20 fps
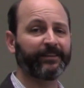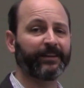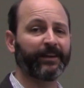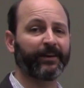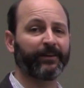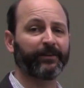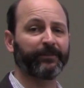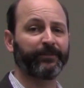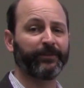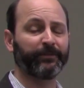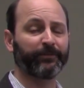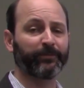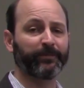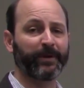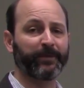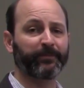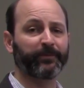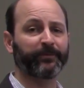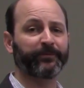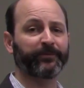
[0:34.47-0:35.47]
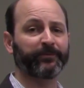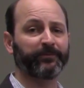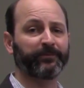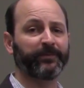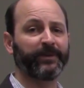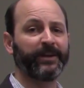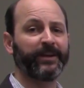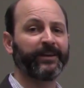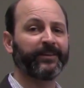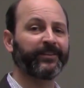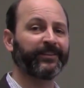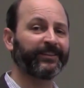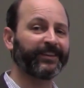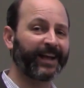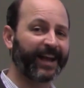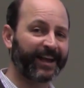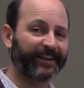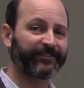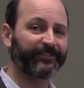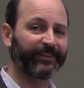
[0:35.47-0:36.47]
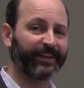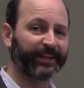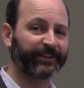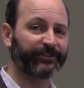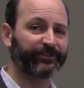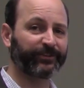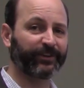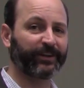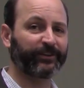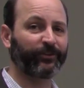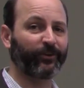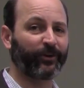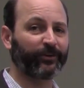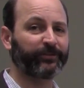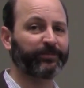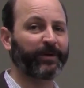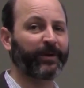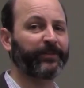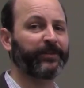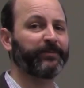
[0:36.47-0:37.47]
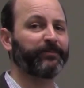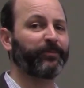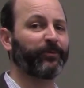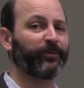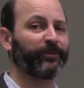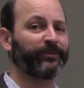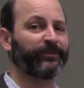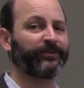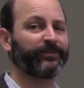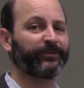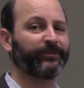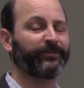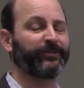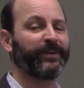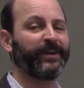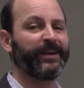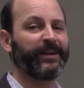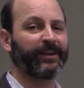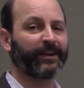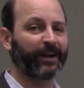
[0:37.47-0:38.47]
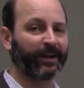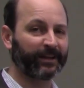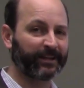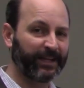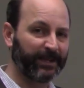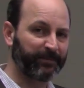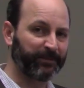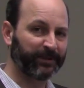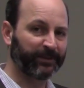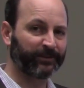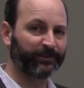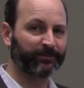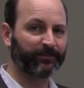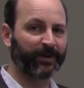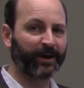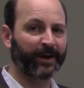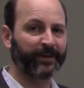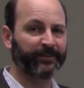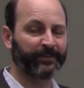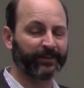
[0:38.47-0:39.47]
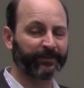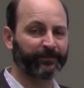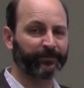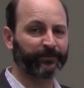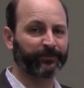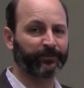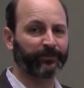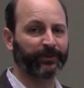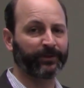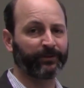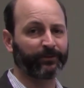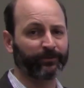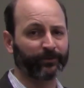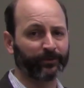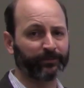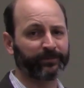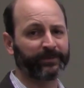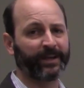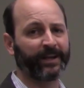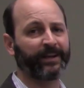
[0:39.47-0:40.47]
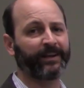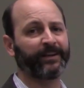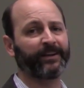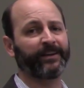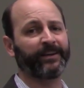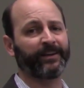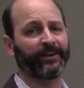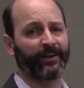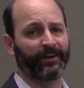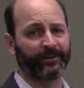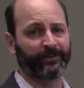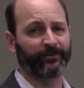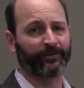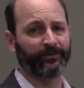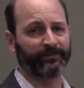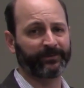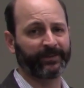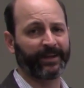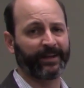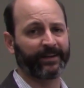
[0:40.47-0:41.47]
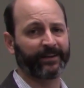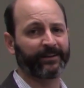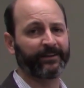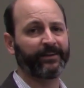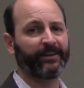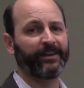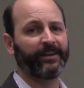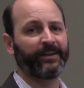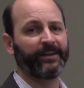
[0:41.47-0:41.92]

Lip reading: Now, if you remember from the last lecture, I talked about the importance of kind of keeping in your mind the difference between grouped data and ungrouped data.